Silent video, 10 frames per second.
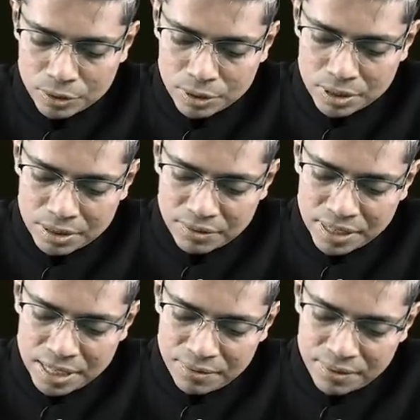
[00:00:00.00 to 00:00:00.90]
So this is a
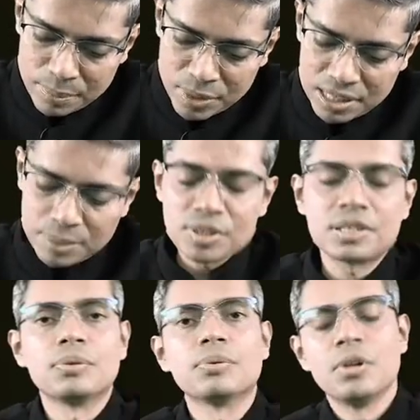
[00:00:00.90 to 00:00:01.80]
very famous
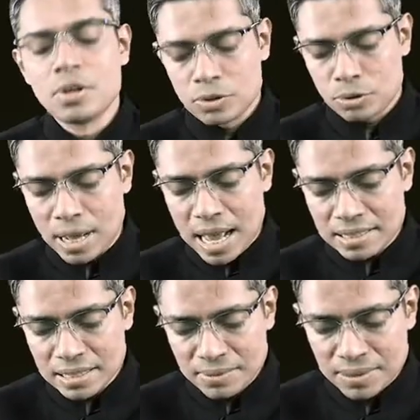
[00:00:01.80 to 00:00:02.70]
MCQ. So
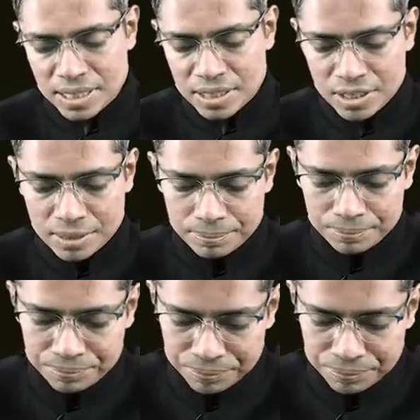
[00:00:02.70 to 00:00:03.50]
acidification